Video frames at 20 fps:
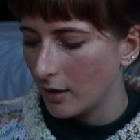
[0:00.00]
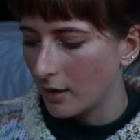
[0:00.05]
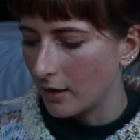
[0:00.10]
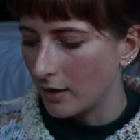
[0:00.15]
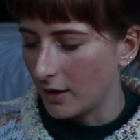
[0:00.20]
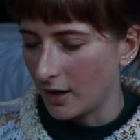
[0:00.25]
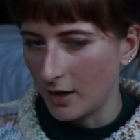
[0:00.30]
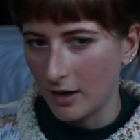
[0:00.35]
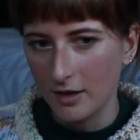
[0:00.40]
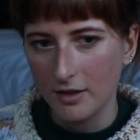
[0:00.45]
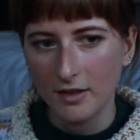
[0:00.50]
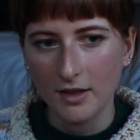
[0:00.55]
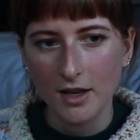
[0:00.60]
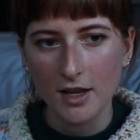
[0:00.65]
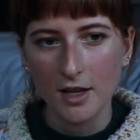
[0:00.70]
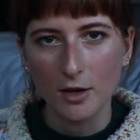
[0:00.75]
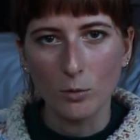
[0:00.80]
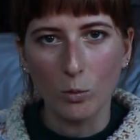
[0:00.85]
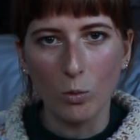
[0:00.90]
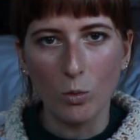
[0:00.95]
that I
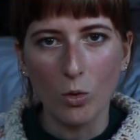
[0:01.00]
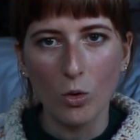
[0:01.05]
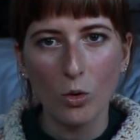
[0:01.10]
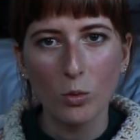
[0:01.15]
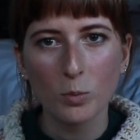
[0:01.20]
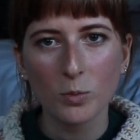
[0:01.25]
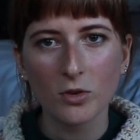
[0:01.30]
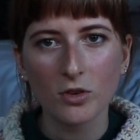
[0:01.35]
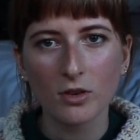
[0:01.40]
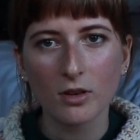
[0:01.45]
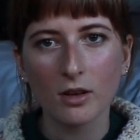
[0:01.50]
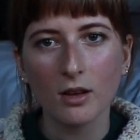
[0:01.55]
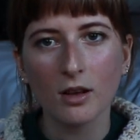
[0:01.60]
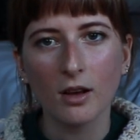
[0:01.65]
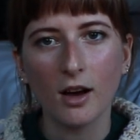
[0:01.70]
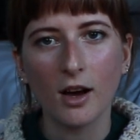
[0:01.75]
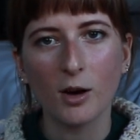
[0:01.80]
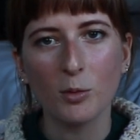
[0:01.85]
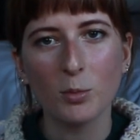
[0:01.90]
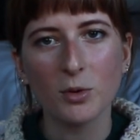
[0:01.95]
think it warps
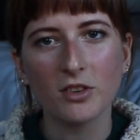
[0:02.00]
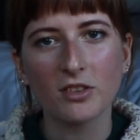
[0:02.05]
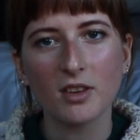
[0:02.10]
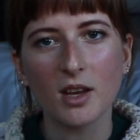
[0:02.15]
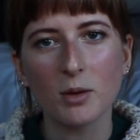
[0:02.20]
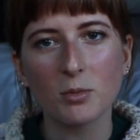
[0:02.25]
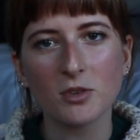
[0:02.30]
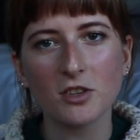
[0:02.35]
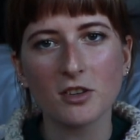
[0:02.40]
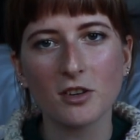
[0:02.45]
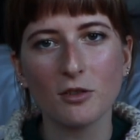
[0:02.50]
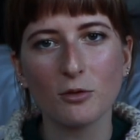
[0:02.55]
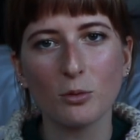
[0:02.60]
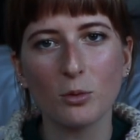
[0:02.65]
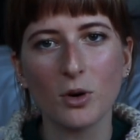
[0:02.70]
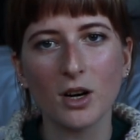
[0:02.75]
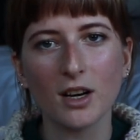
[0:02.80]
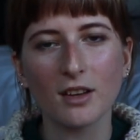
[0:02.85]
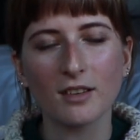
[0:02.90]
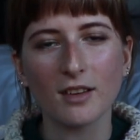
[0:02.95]
our perception of
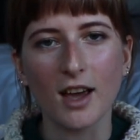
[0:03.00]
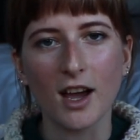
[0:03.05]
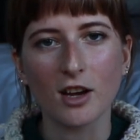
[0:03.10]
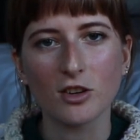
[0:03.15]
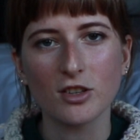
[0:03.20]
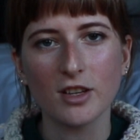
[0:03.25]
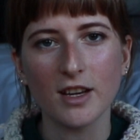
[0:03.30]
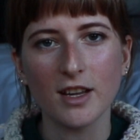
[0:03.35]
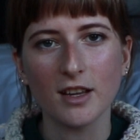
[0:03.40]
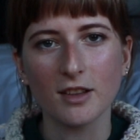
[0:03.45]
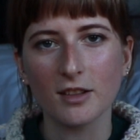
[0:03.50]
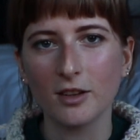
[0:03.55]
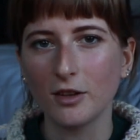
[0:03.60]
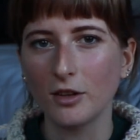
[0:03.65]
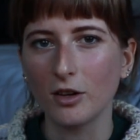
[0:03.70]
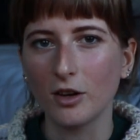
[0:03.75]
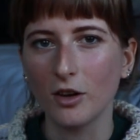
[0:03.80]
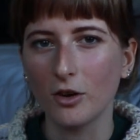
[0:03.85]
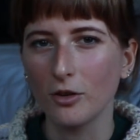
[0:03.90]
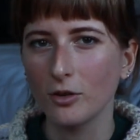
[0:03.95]
what is actually in the
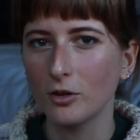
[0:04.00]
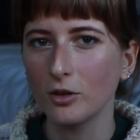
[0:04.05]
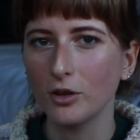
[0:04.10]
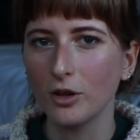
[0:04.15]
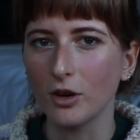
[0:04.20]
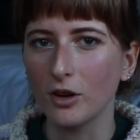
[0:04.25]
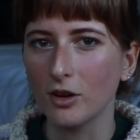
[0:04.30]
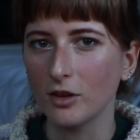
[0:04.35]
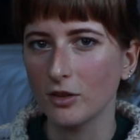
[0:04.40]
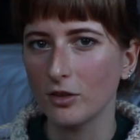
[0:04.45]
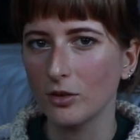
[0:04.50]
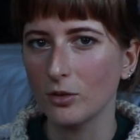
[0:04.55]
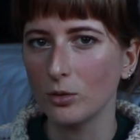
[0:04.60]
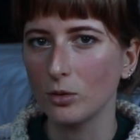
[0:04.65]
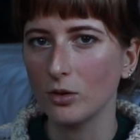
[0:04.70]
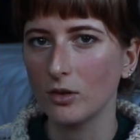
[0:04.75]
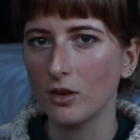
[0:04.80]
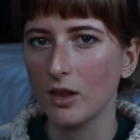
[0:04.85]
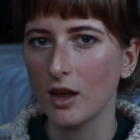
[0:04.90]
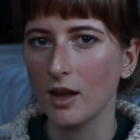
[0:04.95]
local yarn
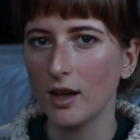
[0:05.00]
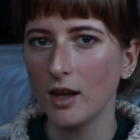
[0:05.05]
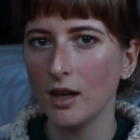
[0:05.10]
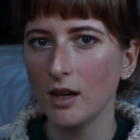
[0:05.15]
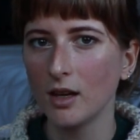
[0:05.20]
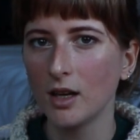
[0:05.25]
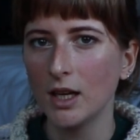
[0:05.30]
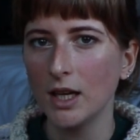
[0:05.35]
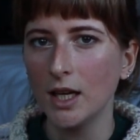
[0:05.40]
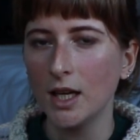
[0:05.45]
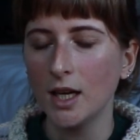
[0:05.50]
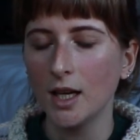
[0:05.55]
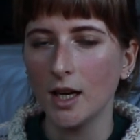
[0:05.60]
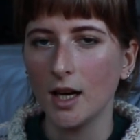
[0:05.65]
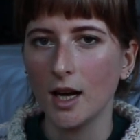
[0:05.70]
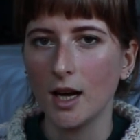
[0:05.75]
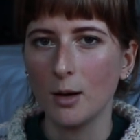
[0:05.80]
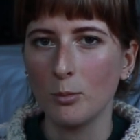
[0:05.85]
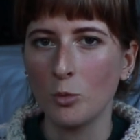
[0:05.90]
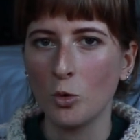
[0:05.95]
stores there,
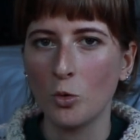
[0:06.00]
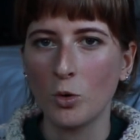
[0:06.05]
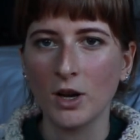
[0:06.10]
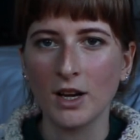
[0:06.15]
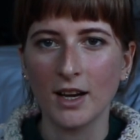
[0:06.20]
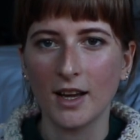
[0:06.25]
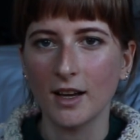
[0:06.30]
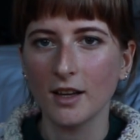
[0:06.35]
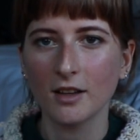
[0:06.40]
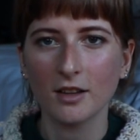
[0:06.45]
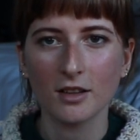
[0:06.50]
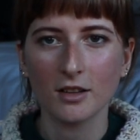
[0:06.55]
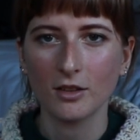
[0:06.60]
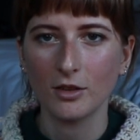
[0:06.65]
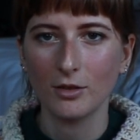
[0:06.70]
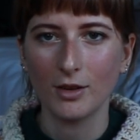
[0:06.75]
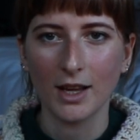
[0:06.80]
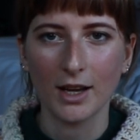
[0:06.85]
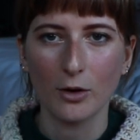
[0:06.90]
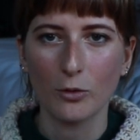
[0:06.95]
or in like
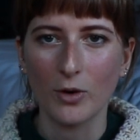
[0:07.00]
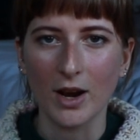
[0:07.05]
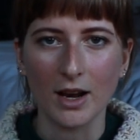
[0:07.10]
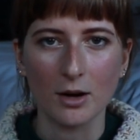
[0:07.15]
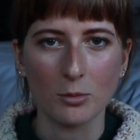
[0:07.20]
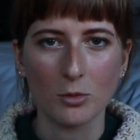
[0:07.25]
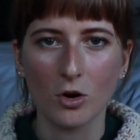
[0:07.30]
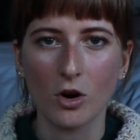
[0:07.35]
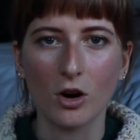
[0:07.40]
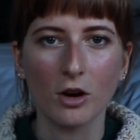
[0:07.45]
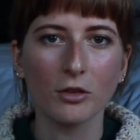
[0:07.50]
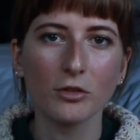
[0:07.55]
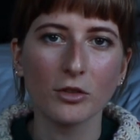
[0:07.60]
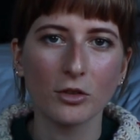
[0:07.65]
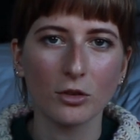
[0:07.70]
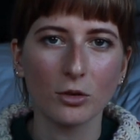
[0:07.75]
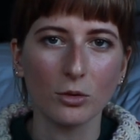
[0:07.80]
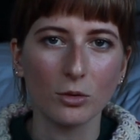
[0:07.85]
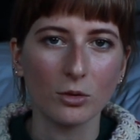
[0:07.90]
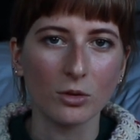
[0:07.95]
a random craft
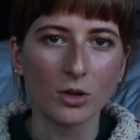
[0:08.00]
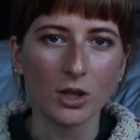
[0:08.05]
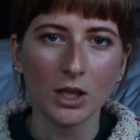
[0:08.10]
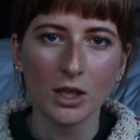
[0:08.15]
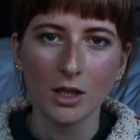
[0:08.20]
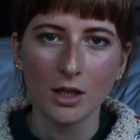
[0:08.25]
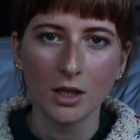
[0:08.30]
store